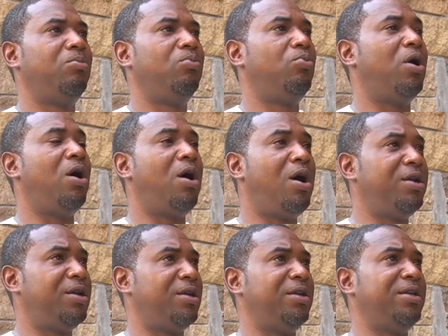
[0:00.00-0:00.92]
For
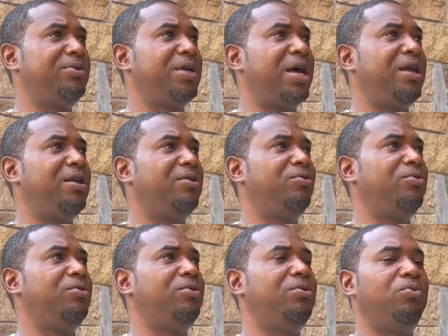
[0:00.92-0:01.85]
honor. It was like
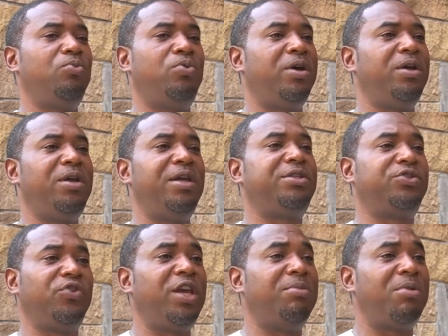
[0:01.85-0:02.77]

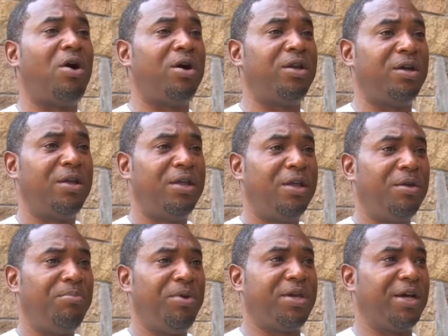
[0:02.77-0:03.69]
extreme honor.
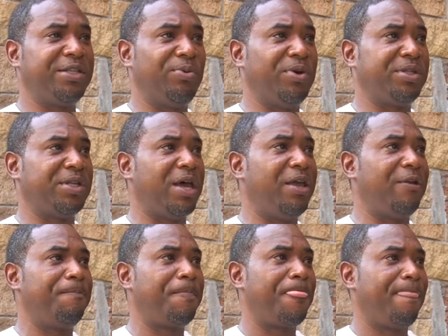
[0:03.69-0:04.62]
Because it was like,
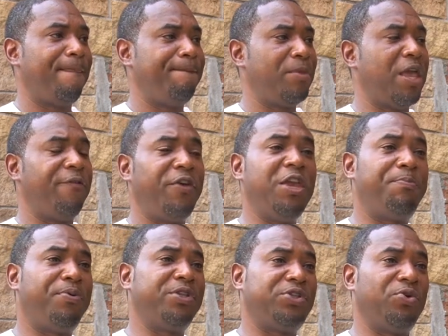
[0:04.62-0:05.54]
if he
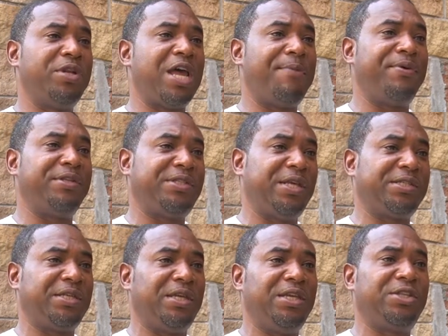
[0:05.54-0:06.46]
put you in that
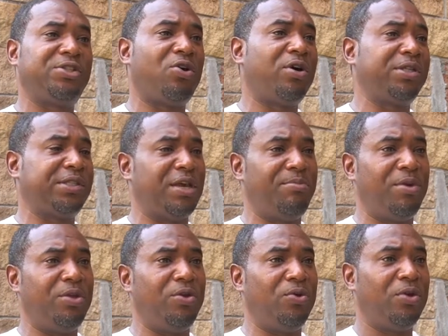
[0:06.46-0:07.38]
position, he saw
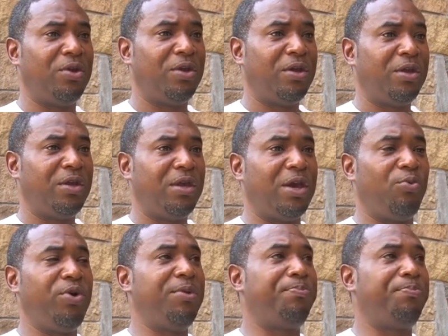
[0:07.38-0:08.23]
something in you. And we